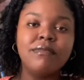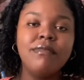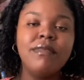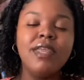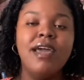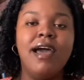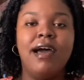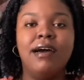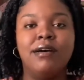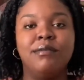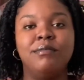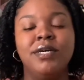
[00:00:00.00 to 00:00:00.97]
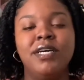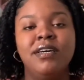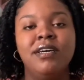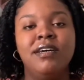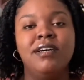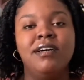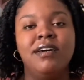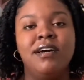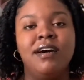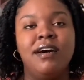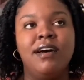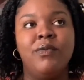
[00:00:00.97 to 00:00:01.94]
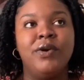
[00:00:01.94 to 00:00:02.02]

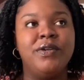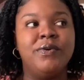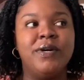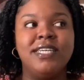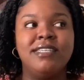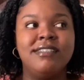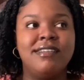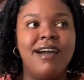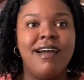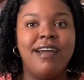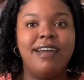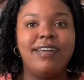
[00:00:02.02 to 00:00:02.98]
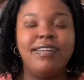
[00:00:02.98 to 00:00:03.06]
Where do I start?